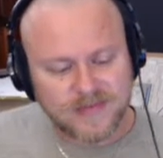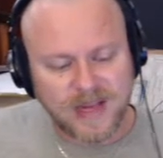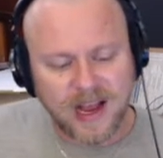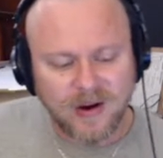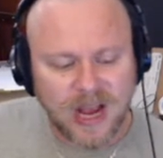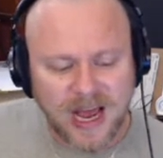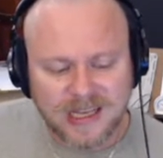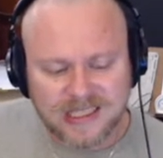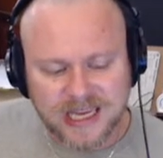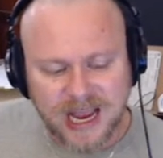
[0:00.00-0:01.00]
I've got to
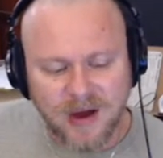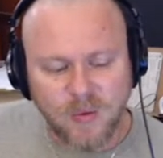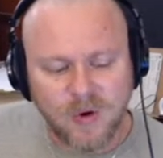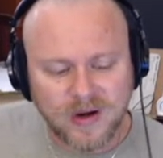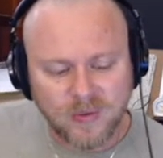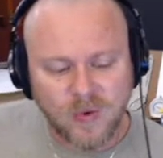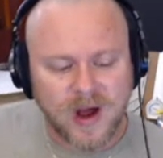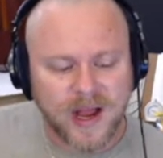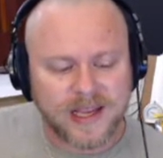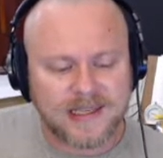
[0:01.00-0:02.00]
say, I wonder
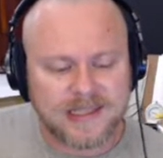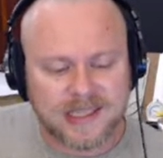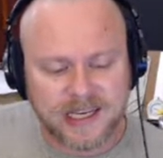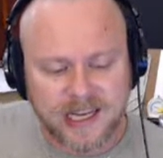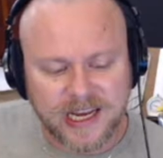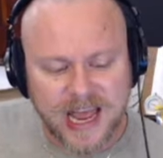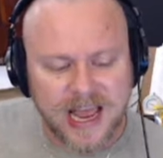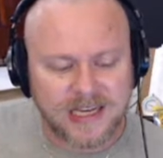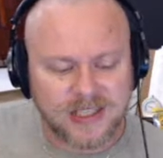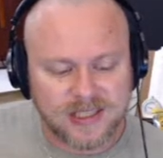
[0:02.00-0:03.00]
why he's sitting in
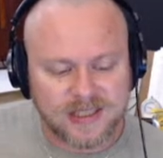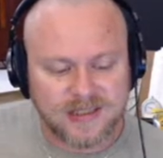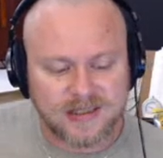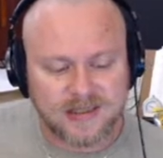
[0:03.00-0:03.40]
ashes.